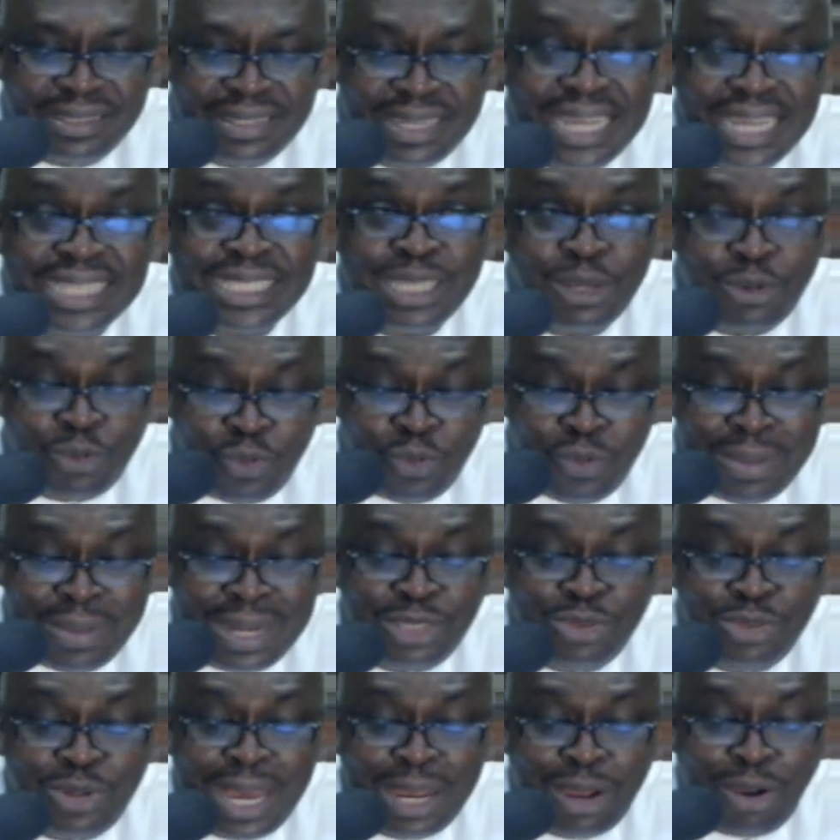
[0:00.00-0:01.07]
As a
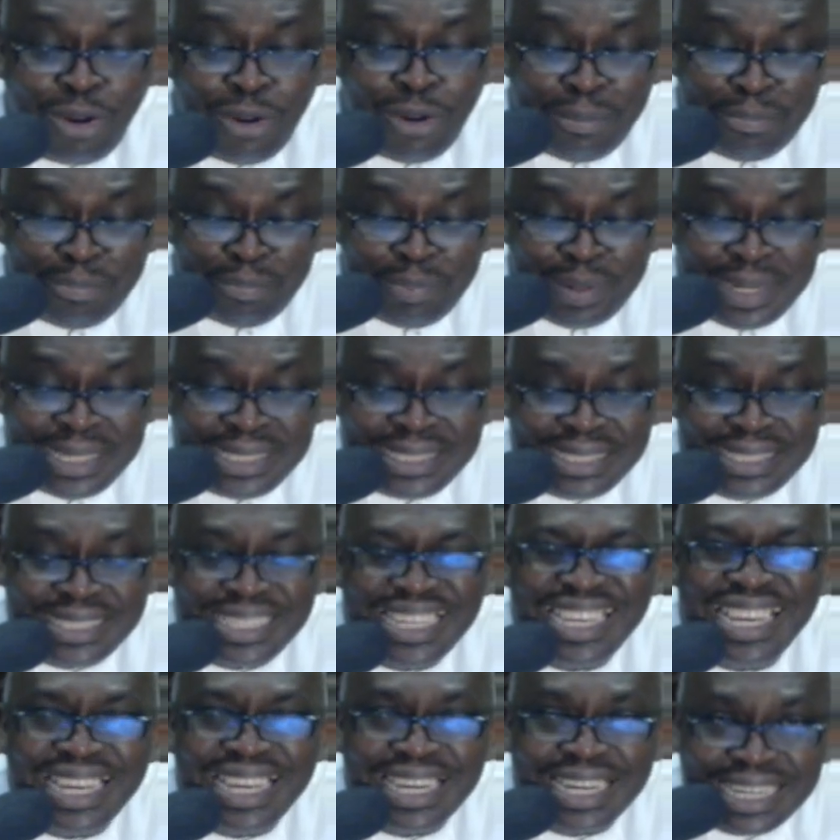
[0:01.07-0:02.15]
woman, you are complete
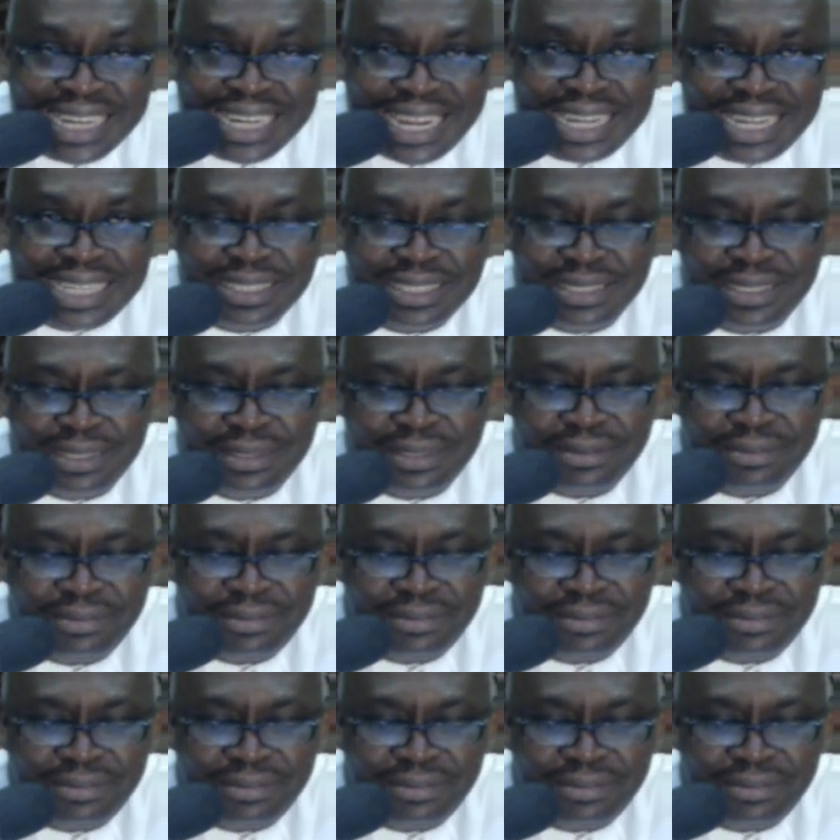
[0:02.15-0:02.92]
in Christ.